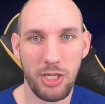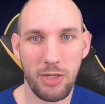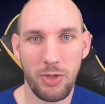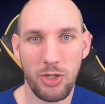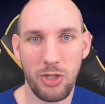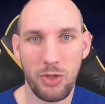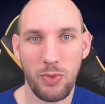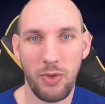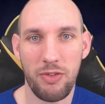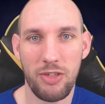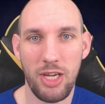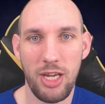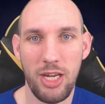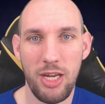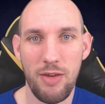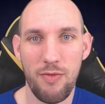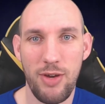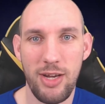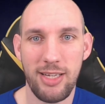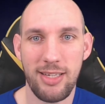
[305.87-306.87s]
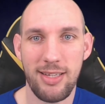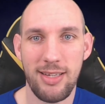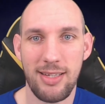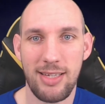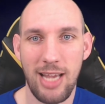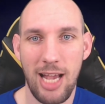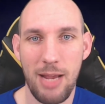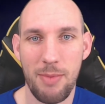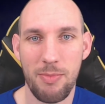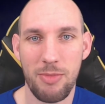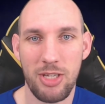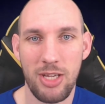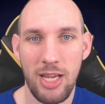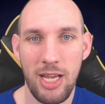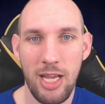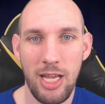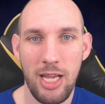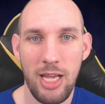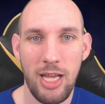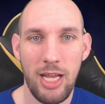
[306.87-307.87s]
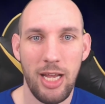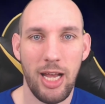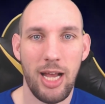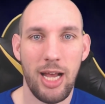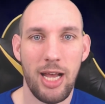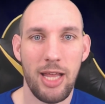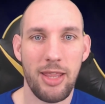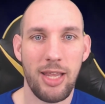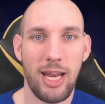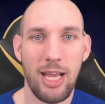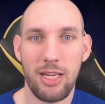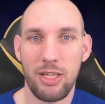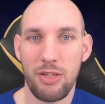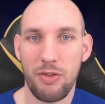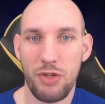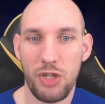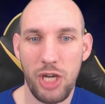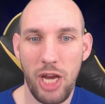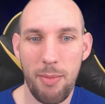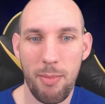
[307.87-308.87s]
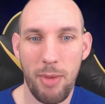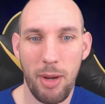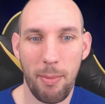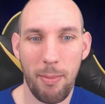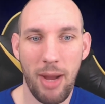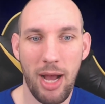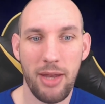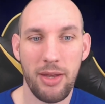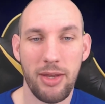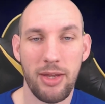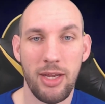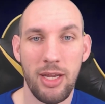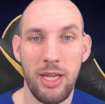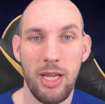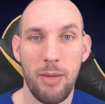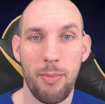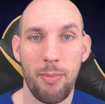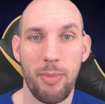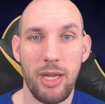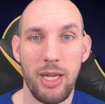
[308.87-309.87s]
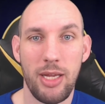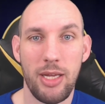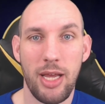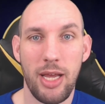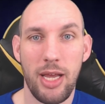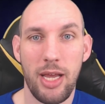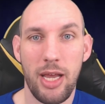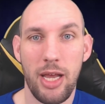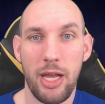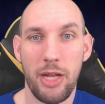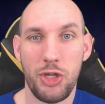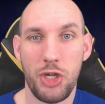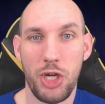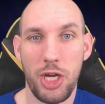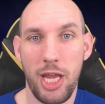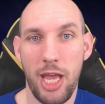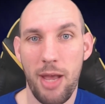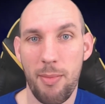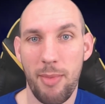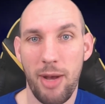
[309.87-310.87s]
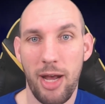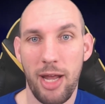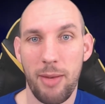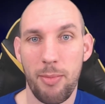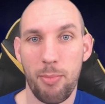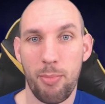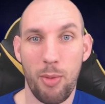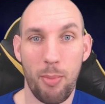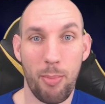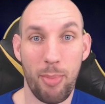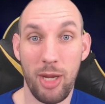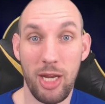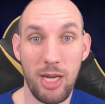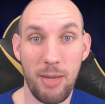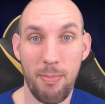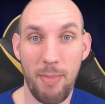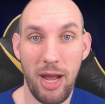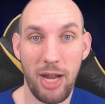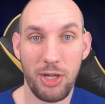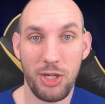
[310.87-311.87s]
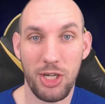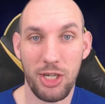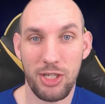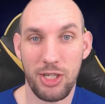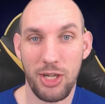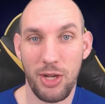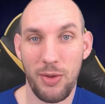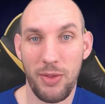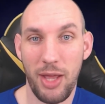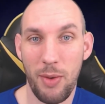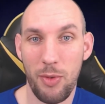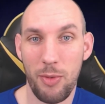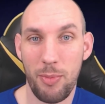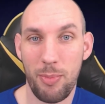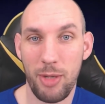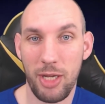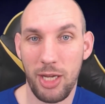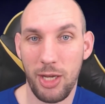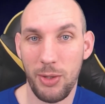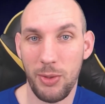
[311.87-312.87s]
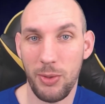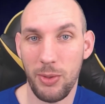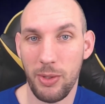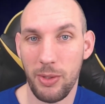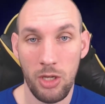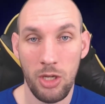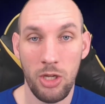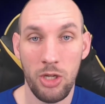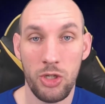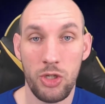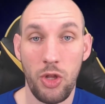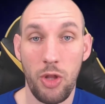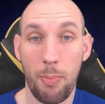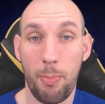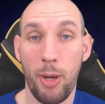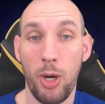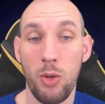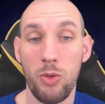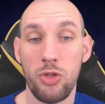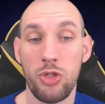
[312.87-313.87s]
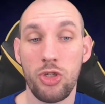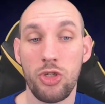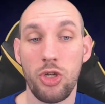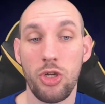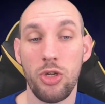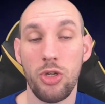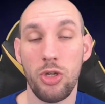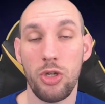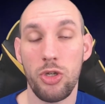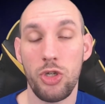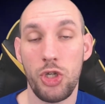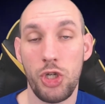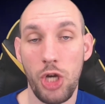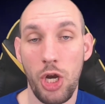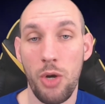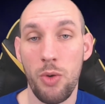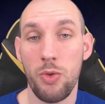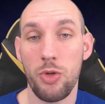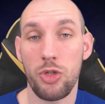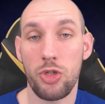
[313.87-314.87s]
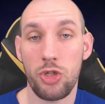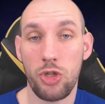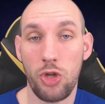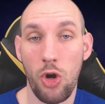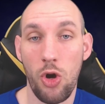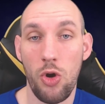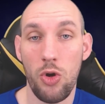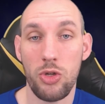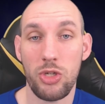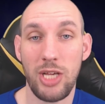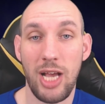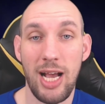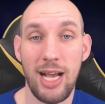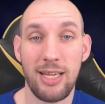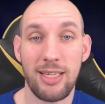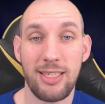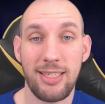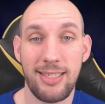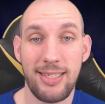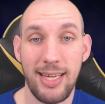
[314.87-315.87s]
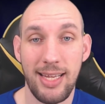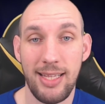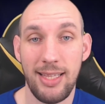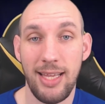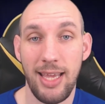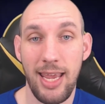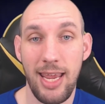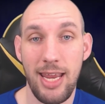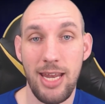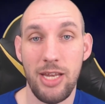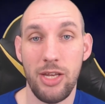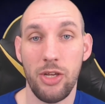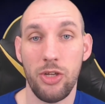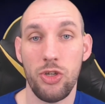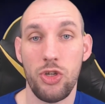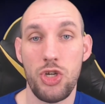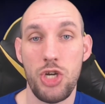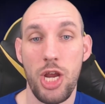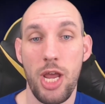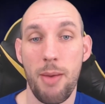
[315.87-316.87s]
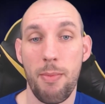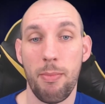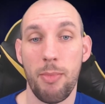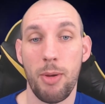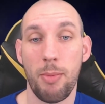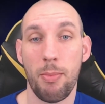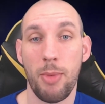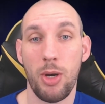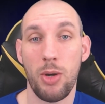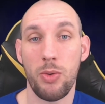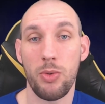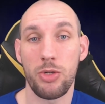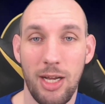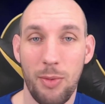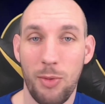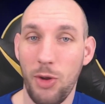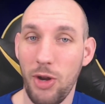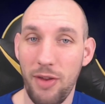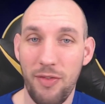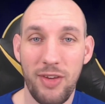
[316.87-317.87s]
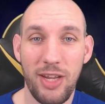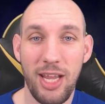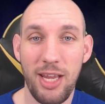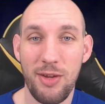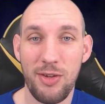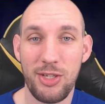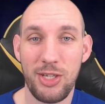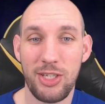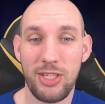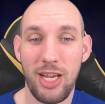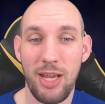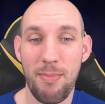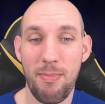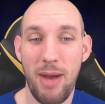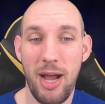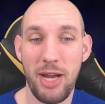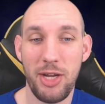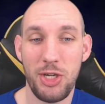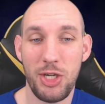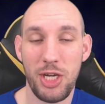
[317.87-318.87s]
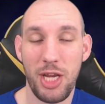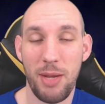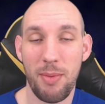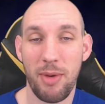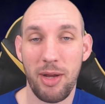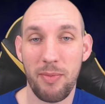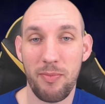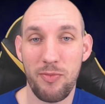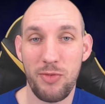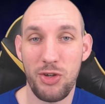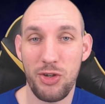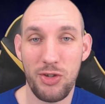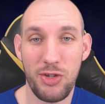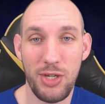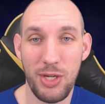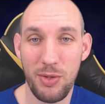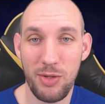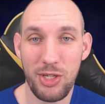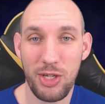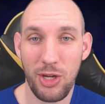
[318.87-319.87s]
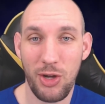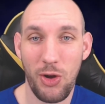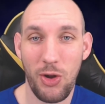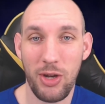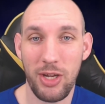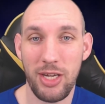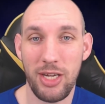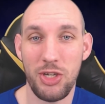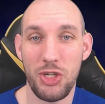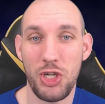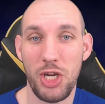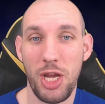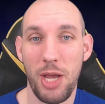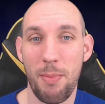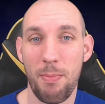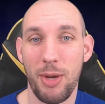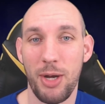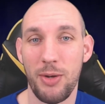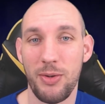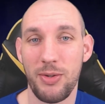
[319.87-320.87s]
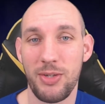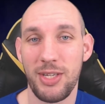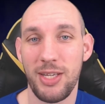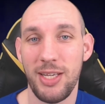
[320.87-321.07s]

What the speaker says: because we've seen in recent times the likes of Shane McMahon being a GM but being in matches, so that would be cool. So the post-show scores are still in GM mode. I'm going to have to get used to saying MyGM. I'm just used to calling it GM mode.